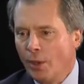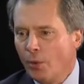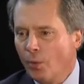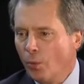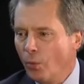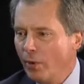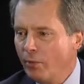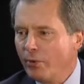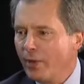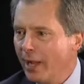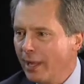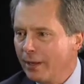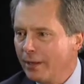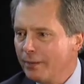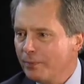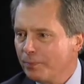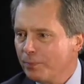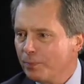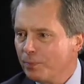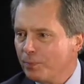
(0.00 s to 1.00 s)
We've got
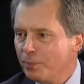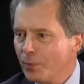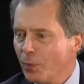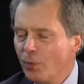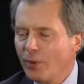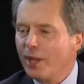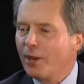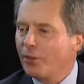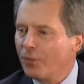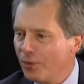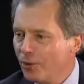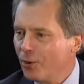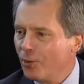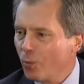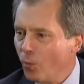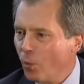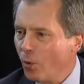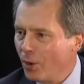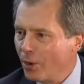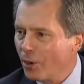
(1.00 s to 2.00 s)
a third
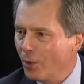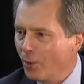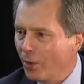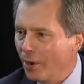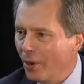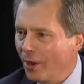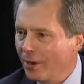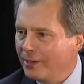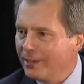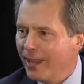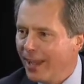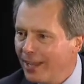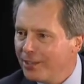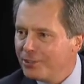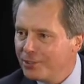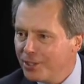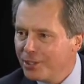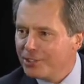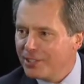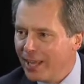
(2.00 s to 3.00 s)
war going on, not
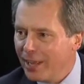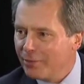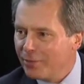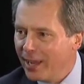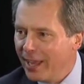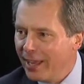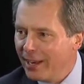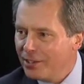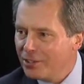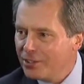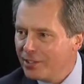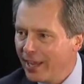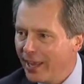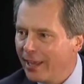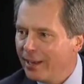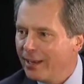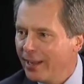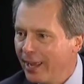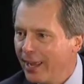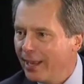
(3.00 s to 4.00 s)
just
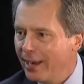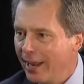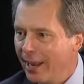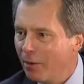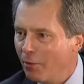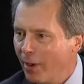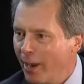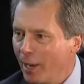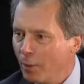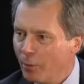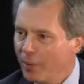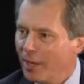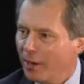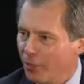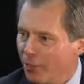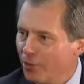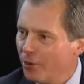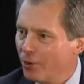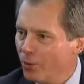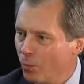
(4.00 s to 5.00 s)
Afghanistan and Iraq. We've got a
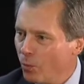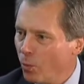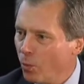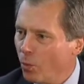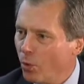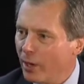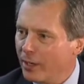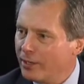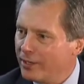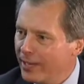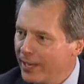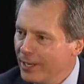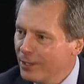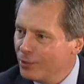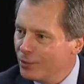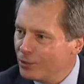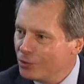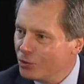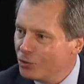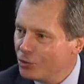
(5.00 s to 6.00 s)
third war,
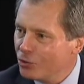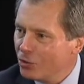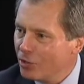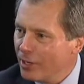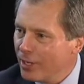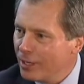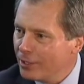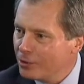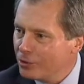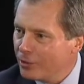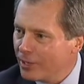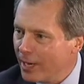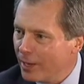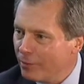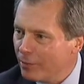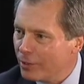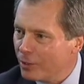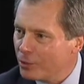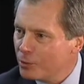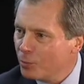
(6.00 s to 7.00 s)
dangerous drug
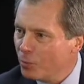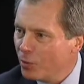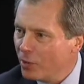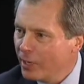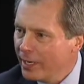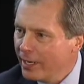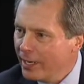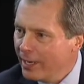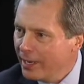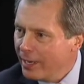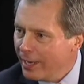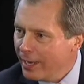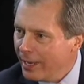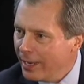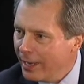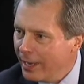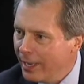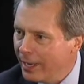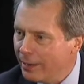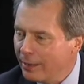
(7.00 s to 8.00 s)
traffickers bringing
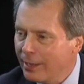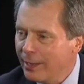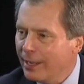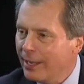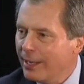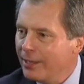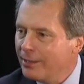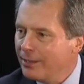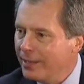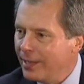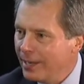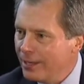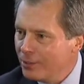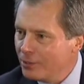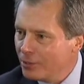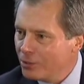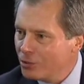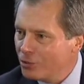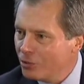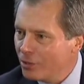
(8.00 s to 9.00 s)
in
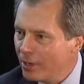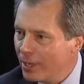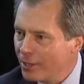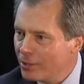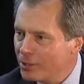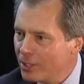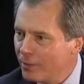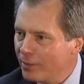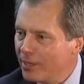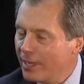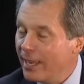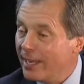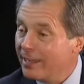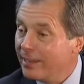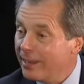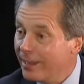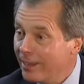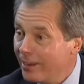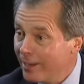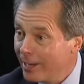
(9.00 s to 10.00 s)
dangerous drugs every day,
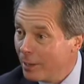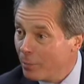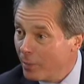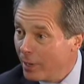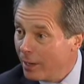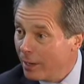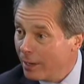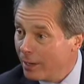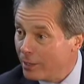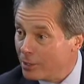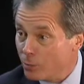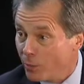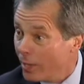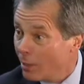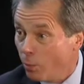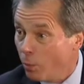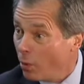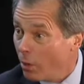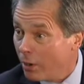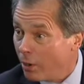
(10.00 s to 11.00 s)
killing Americans. We've got
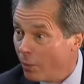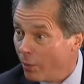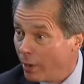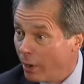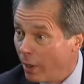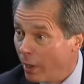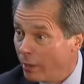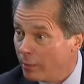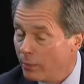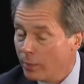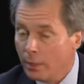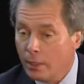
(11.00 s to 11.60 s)
a war going on.